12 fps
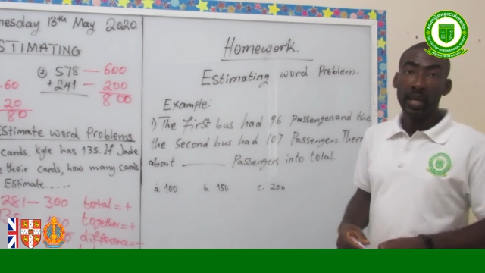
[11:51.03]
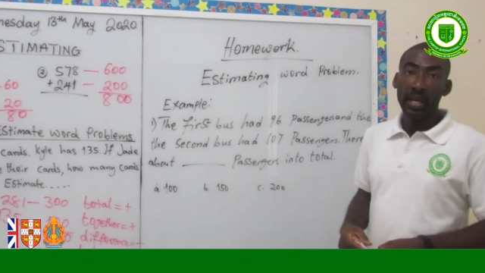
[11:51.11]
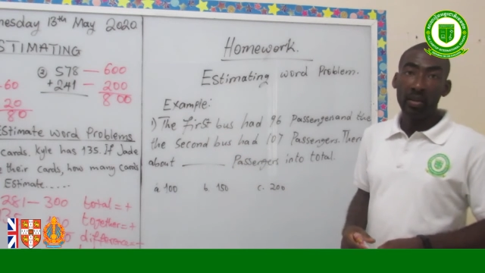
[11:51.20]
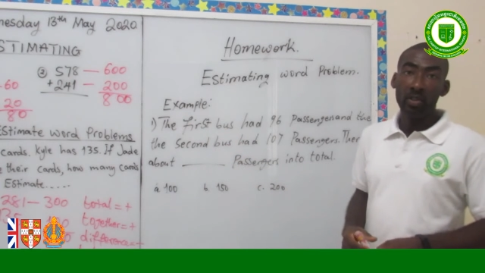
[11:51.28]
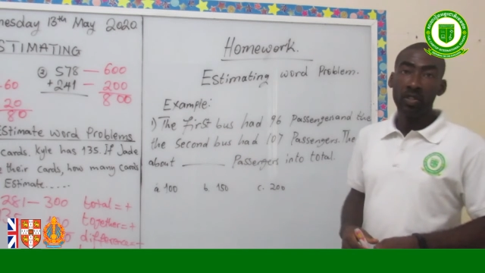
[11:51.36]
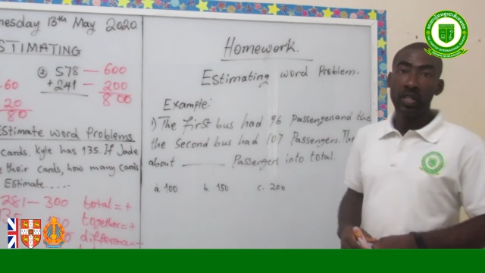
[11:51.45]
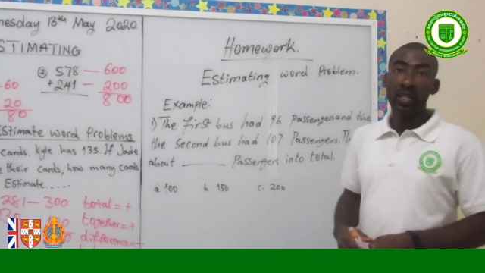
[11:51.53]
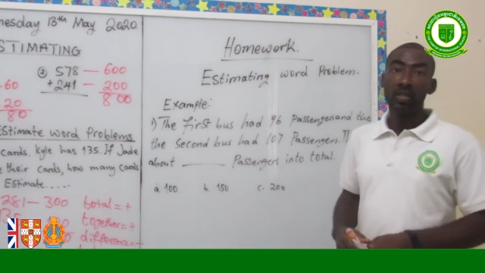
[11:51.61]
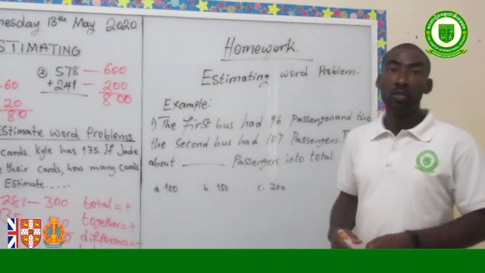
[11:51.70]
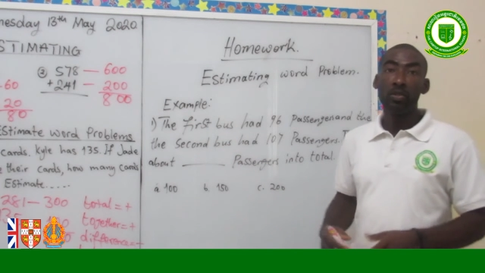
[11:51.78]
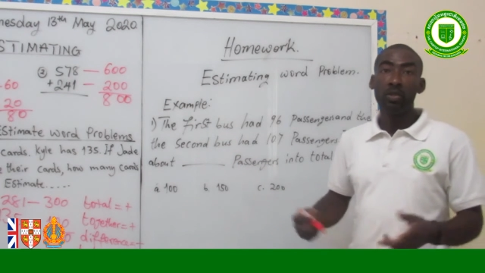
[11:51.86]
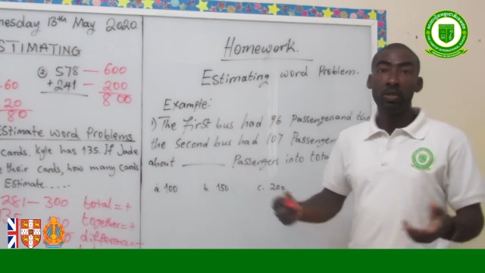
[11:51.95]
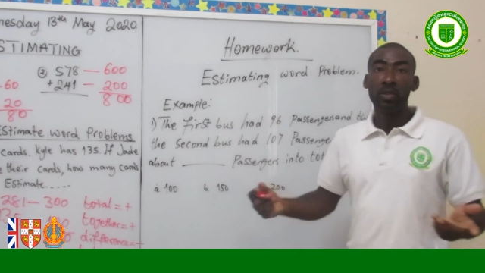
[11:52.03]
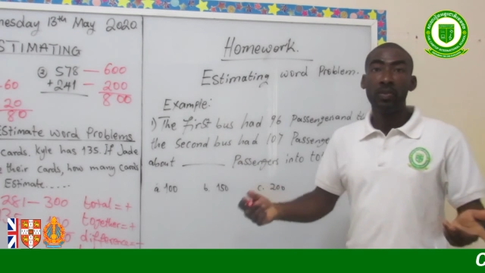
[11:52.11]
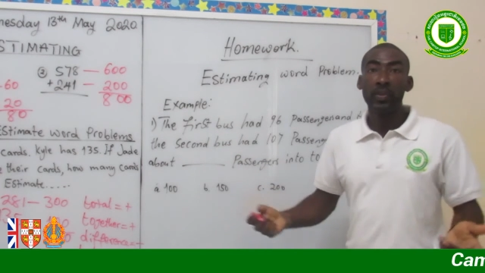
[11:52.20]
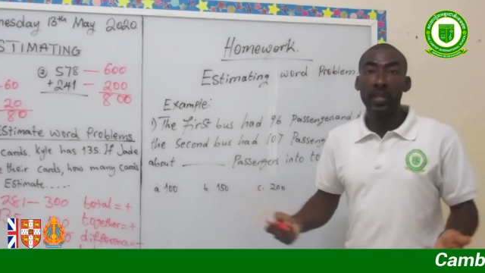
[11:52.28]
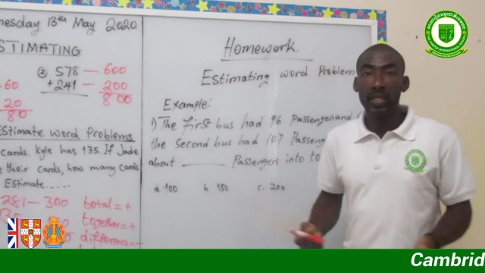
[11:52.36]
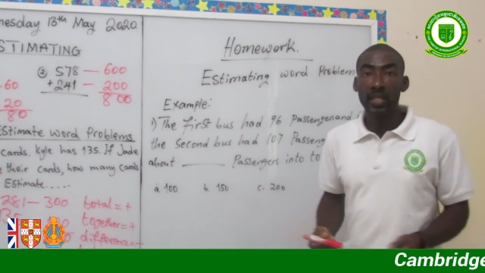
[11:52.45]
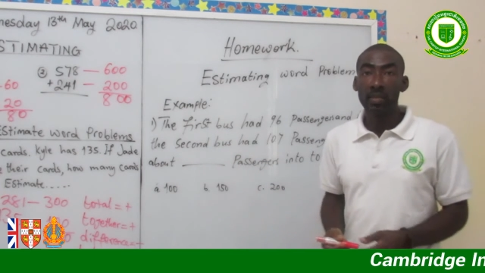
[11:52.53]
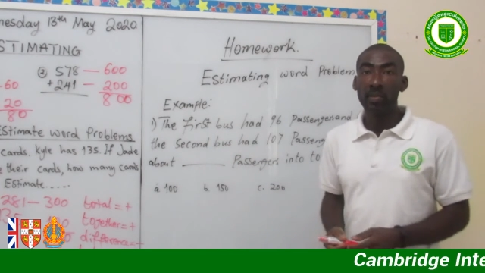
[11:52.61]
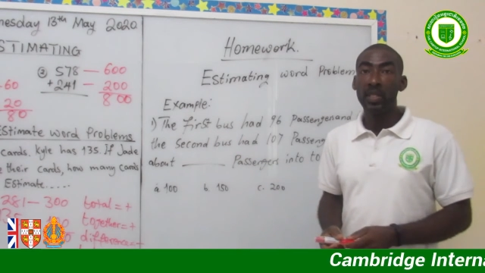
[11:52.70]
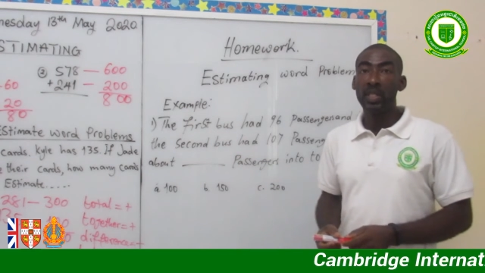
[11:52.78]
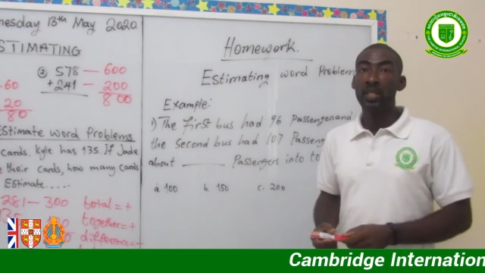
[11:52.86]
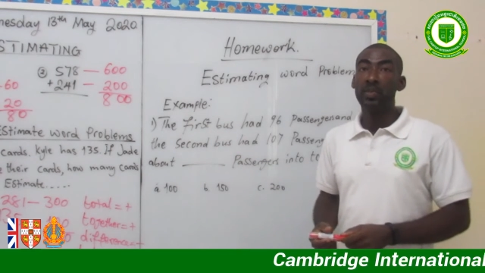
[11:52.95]
how you can do your
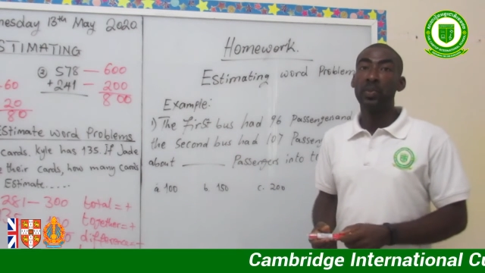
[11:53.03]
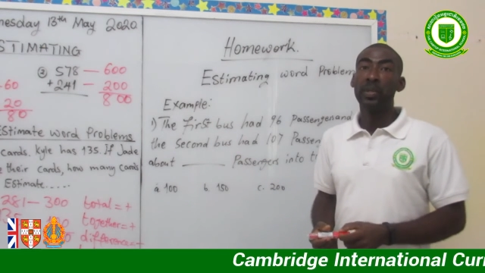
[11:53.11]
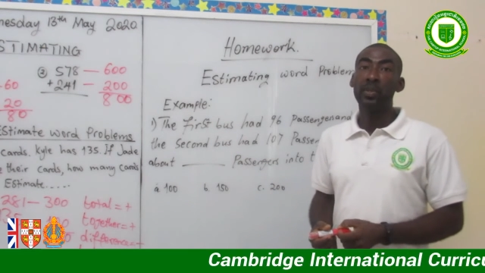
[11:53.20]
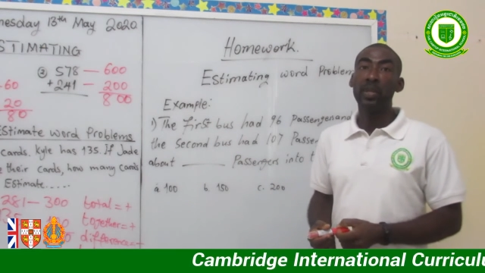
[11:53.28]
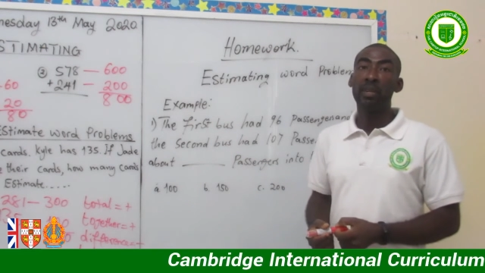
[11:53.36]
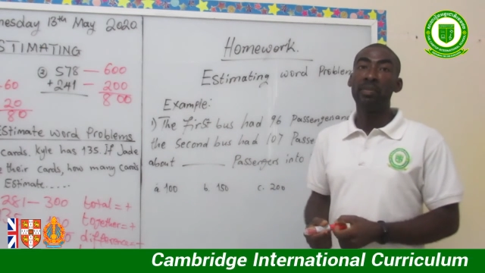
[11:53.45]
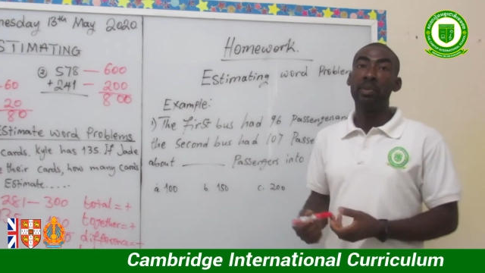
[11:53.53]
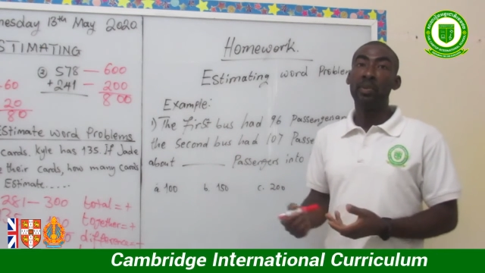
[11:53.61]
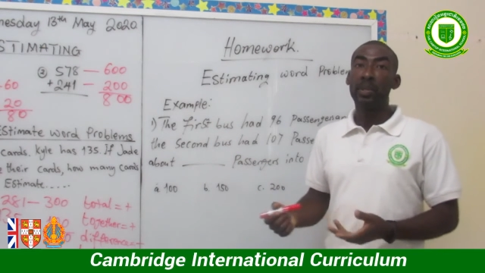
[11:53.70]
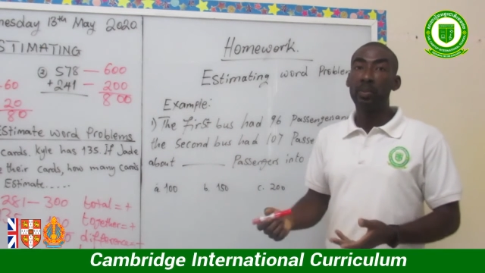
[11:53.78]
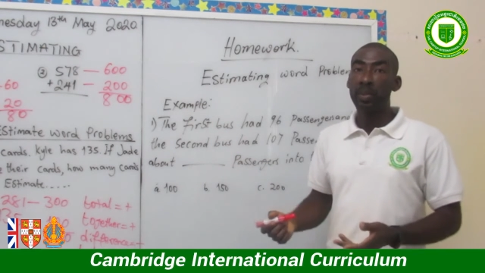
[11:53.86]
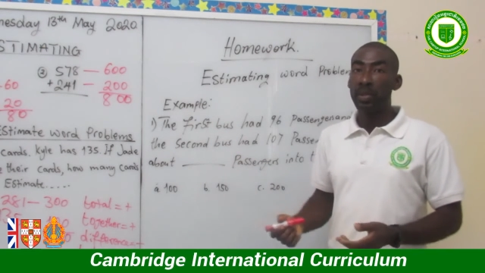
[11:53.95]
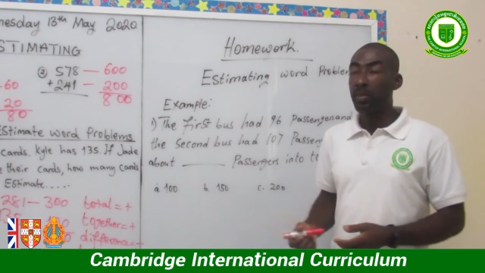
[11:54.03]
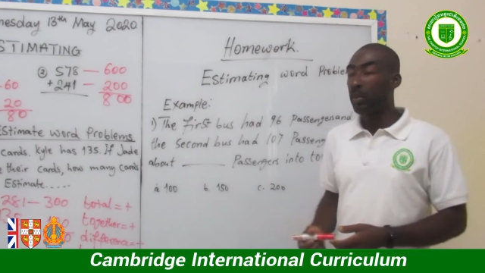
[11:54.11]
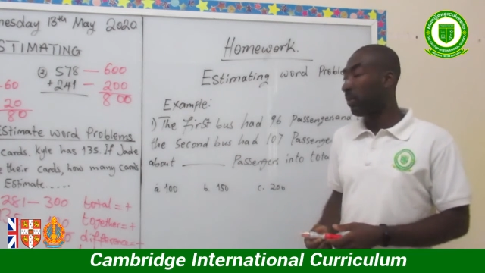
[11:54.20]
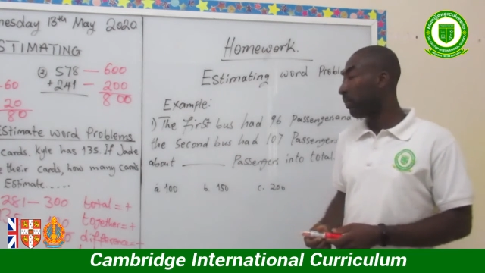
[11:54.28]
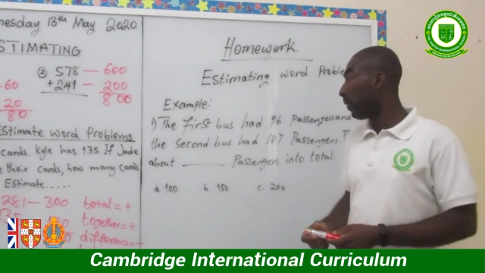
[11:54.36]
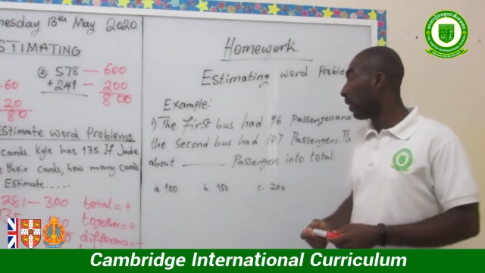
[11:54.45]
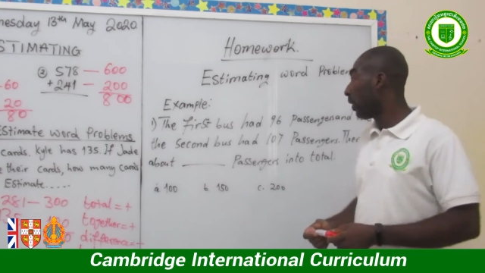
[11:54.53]
estimation when you have a word problem.